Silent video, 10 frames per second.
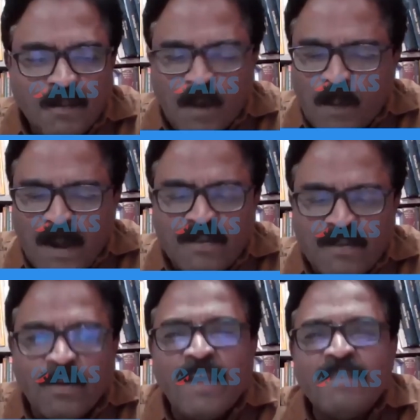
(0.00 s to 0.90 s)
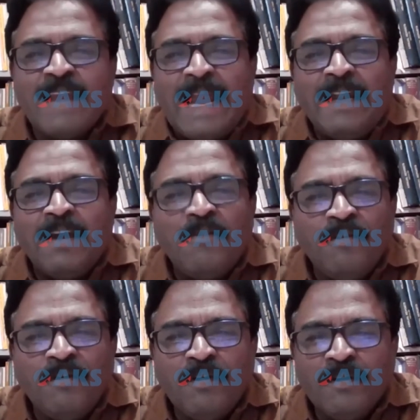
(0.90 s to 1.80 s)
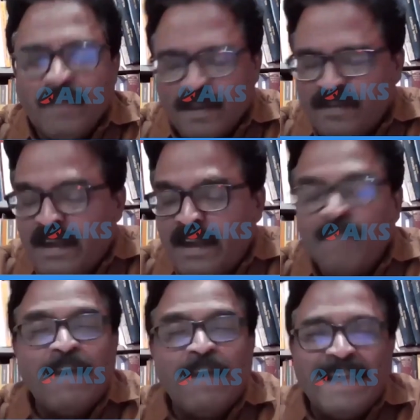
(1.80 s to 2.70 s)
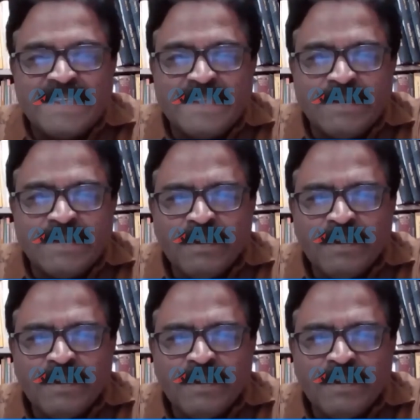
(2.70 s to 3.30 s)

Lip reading: Bhopal is known as land of a city of lakes.